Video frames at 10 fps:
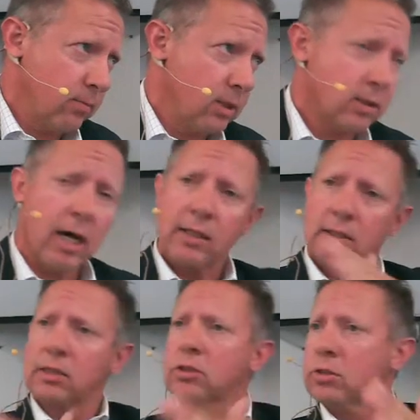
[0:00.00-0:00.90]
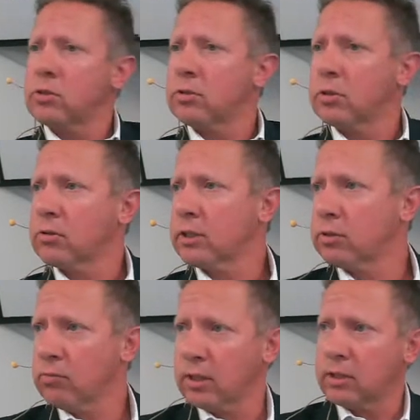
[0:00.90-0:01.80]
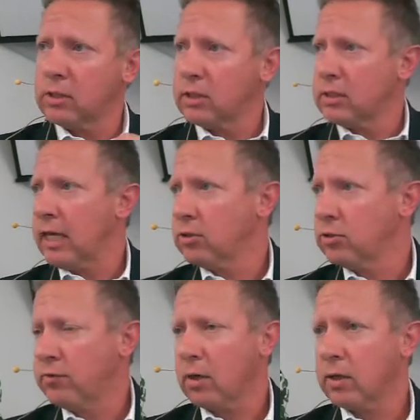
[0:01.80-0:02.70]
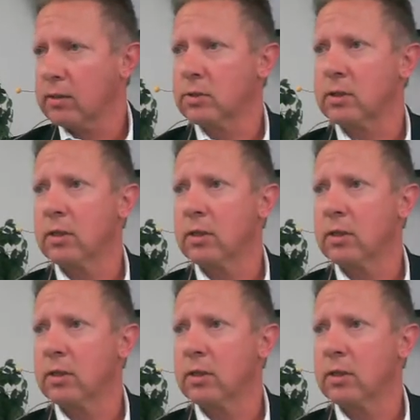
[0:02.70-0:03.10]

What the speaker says: He's got his Institutes of the Christian Religion. It's now two volumes.